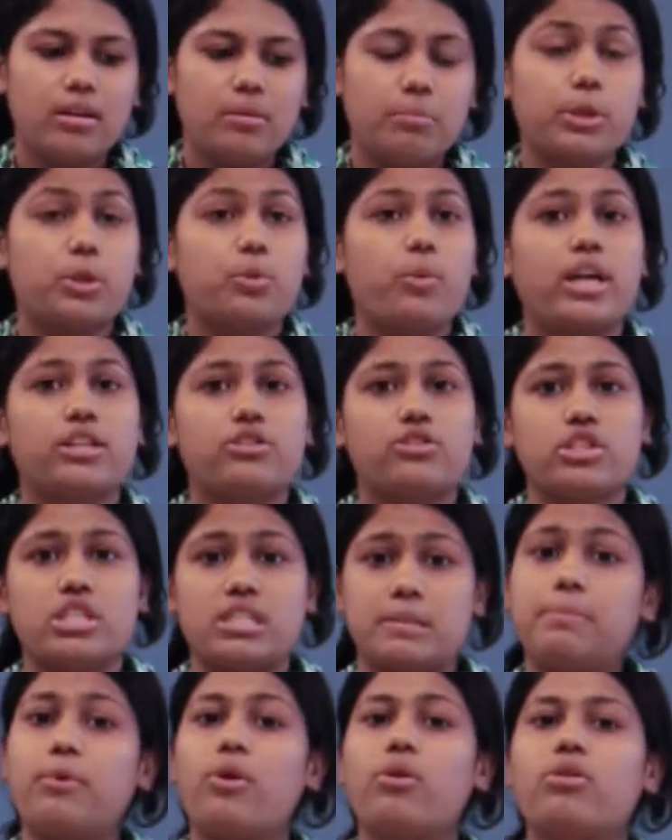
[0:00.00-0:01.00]
But when she
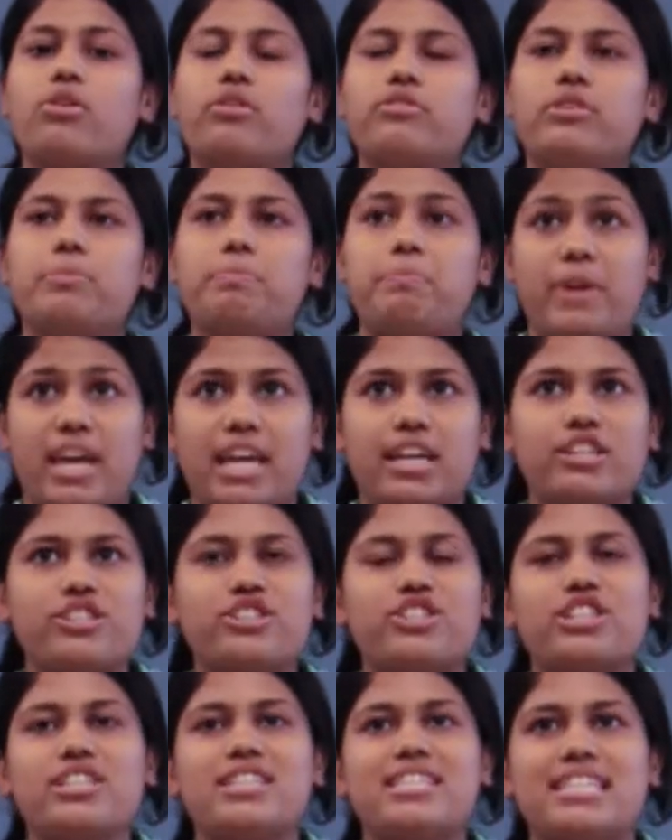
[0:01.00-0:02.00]
spoke of the pain
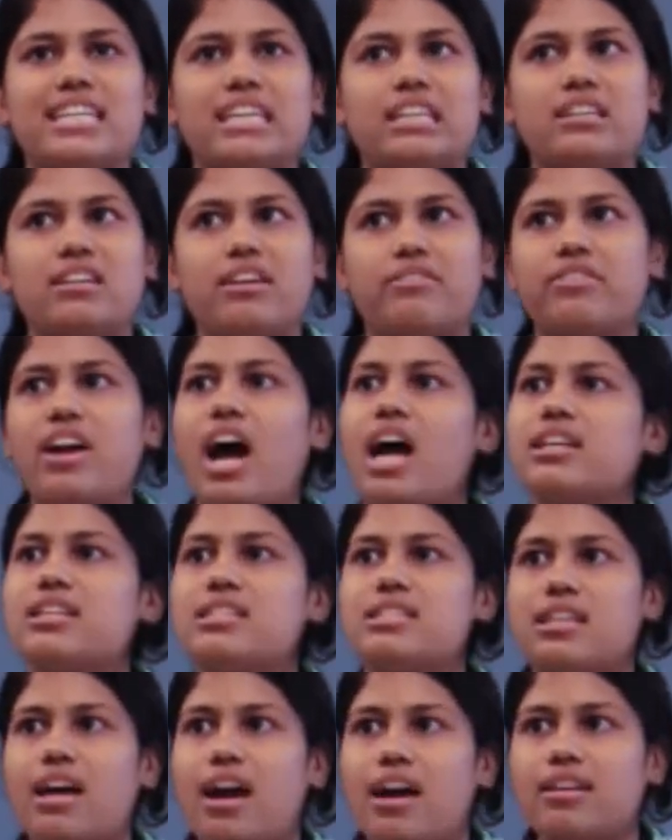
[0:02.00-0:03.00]
she had seen in
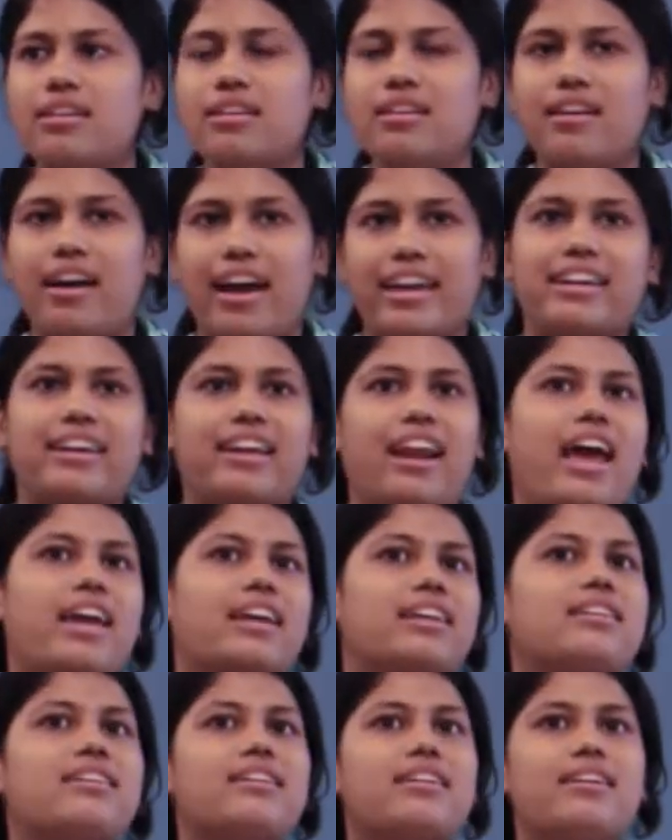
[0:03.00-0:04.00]
Afghanistan, I
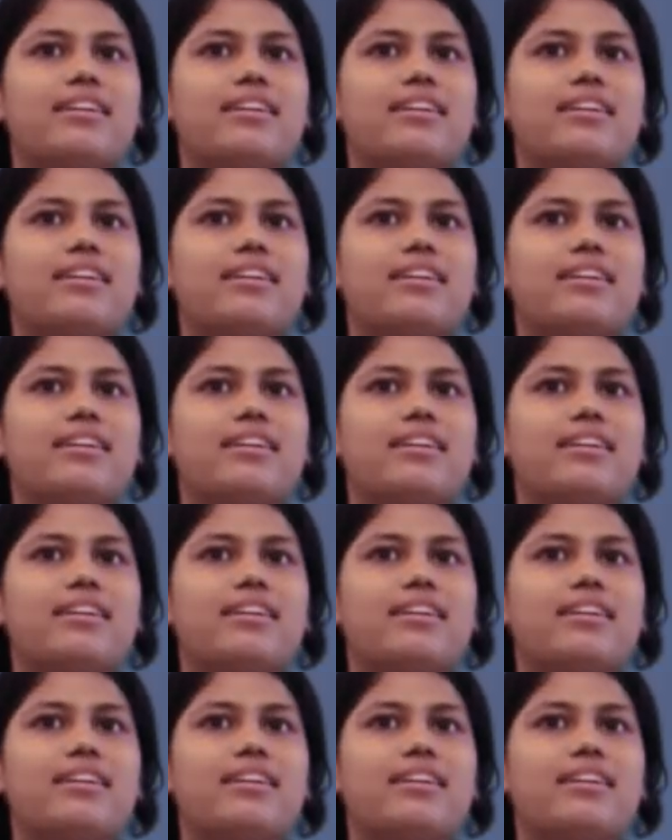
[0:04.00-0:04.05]
cried,